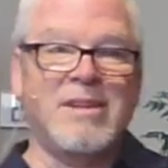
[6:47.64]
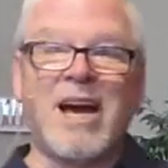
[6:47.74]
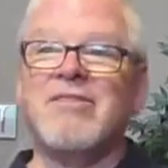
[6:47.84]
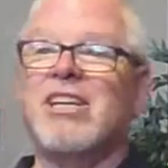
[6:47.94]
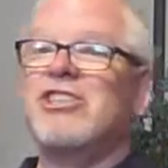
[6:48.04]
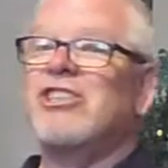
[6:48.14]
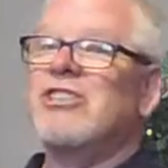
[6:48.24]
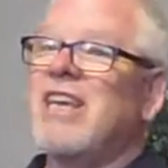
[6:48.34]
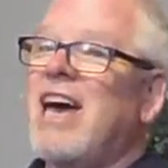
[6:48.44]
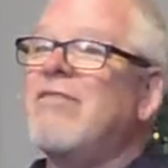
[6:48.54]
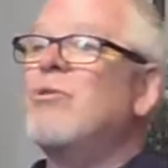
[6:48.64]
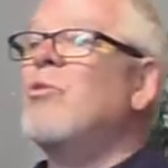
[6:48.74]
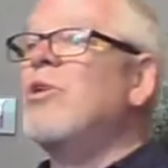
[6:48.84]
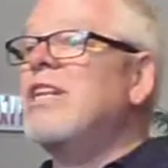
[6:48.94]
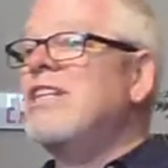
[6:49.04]
I've got shirts I haven't
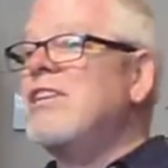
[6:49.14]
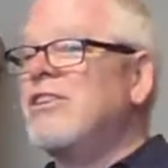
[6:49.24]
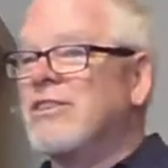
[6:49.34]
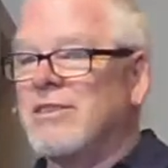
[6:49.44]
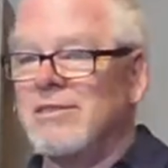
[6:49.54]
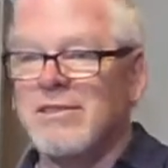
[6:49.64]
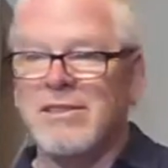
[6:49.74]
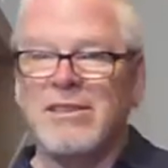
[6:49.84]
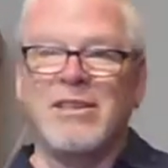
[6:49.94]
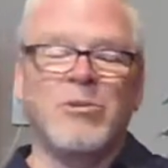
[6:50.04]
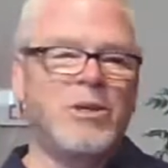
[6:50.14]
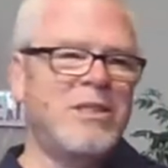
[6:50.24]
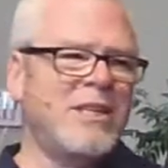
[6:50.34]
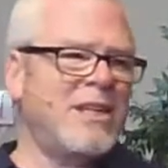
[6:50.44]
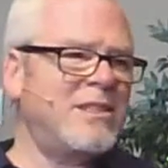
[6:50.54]
worn in years.
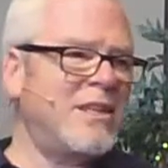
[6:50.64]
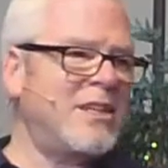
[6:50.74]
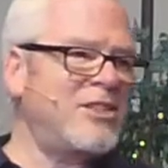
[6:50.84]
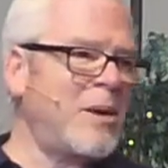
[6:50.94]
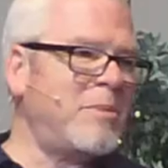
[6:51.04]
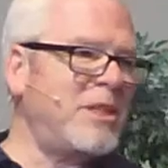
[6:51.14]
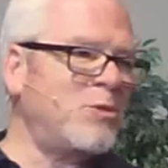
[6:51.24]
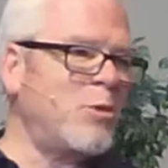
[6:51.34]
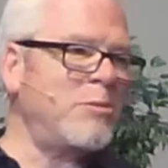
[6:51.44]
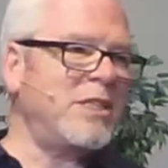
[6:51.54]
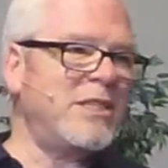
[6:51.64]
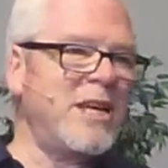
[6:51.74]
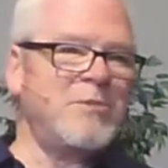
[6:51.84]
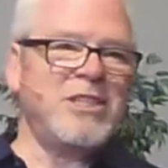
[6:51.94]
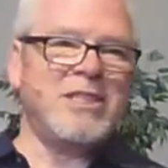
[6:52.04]
What's that uh, Japanese woman's
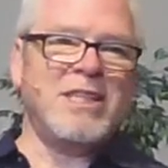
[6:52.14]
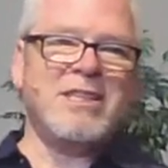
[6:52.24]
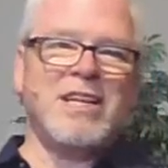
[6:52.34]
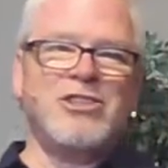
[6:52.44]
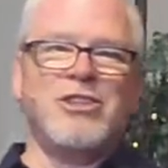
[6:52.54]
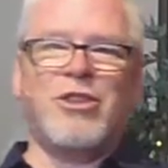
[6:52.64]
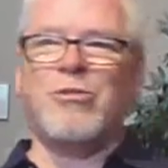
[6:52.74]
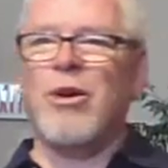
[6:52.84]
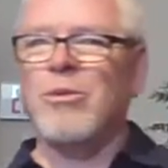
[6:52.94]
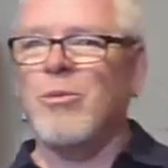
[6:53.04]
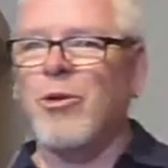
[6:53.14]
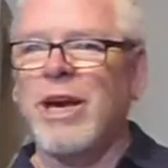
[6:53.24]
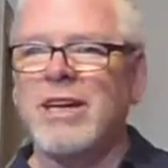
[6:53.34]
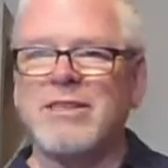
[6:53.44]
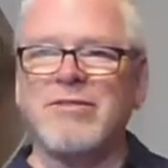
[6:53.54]
name? She says I should throw them
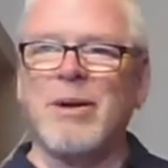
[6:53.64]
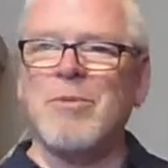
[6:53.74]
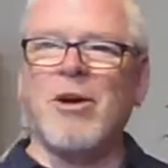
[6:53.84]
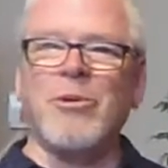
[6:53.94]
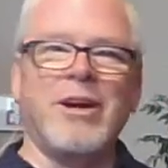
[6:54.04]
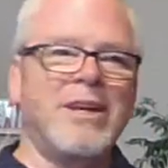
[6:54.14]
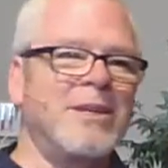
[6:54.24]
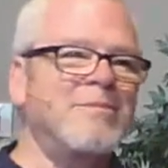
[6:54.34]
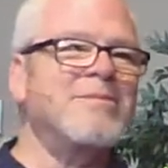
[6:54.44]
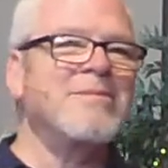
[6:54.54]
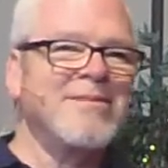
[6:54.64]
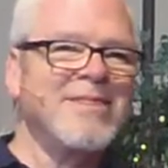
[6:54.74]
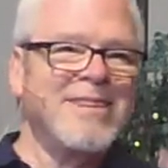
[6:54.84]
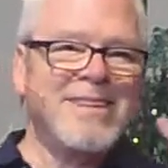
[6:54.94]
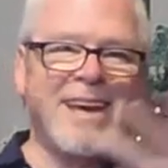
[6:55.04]
away because I'm not wearing them.
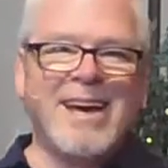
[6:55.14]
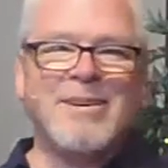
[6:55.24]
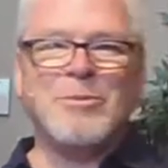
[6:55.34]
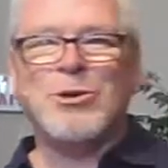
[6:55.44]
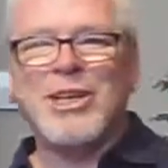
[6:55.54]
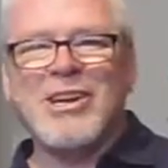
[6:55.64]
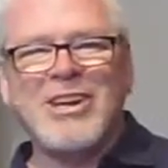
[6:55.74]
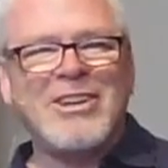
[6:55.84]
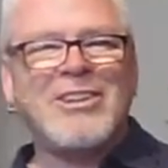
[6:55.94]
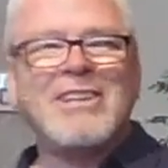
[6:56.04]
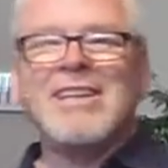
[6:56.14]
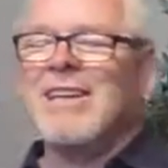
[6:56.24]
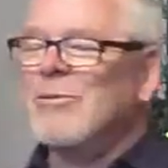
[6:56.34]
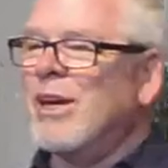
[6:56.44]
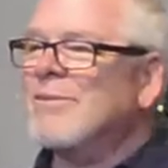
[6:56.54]
Yeah, Marie Kondo.
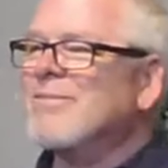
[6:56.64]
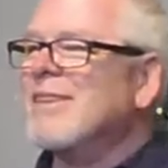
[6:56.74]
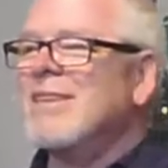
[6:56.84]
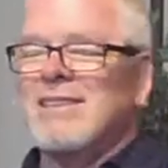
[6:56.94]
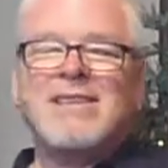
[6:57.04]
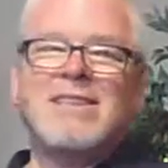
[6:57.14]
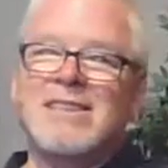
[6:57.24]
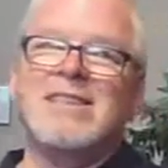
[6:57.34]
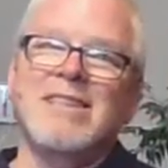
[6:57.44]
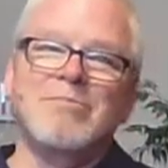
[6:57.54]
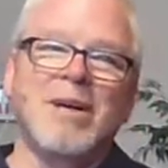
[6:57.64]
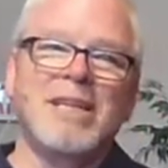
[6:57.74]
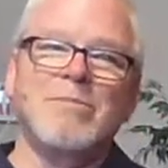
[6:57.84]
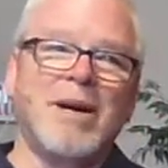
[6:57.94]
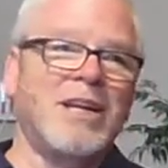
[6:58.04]
Well, my,
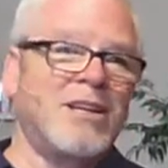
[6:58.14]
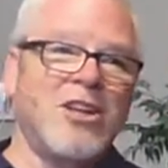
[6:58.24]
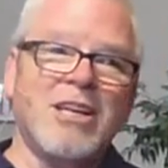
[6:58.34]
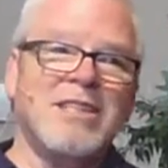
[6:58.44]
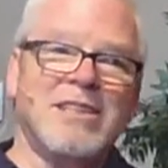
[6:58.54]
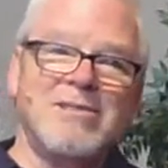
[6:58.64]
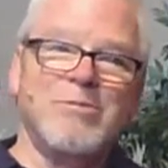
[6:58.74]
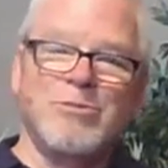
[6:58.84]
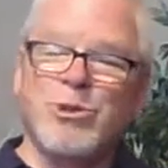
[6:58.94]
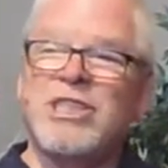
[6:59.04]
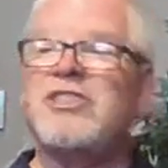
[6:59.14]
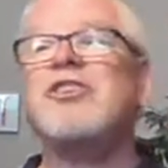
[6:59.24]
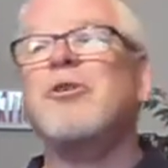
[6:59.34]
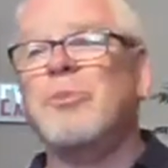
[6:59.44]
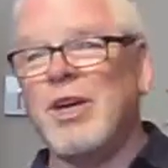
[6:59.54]
my closet would
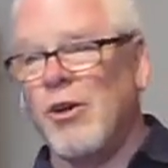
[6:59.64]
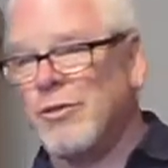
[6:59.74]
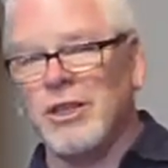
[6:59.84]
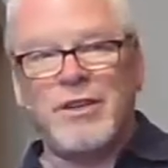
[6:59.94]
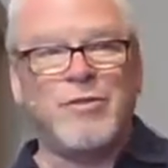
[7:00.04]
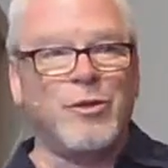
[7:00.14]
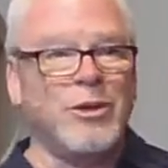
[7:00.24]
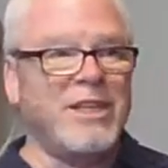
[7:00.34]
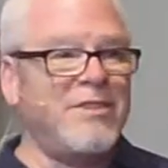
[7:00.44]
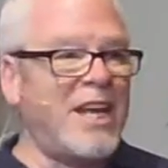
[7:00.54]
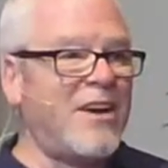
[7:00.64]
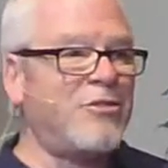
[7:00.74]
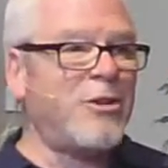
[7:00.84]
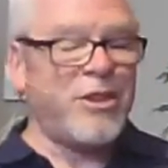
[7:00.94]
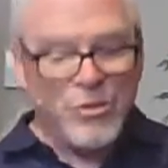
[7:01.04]
still be overly full even
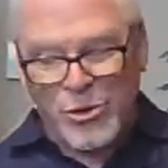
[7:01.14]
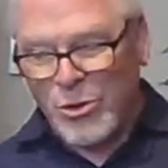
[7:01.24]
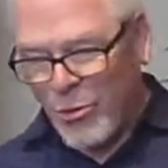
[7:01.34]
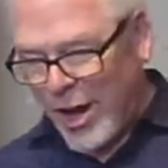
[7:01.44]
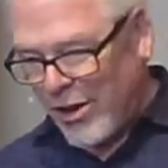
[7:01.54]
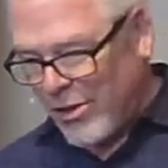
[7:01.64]
after I threw away